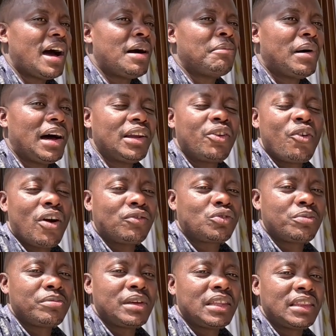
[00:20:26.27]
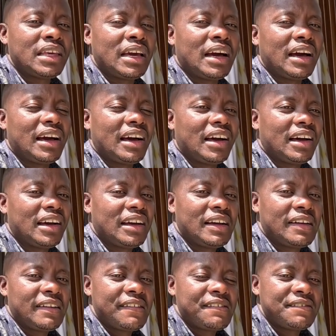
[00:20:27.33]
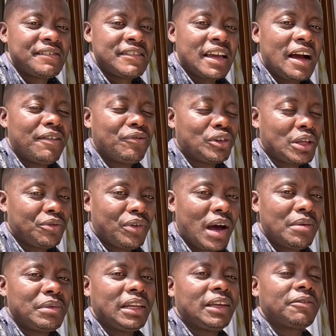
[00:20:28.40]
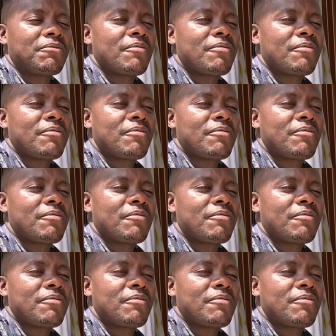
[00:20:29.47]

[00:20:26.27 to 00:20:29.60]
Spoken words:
A man, you have to be there. Yeah, for the family.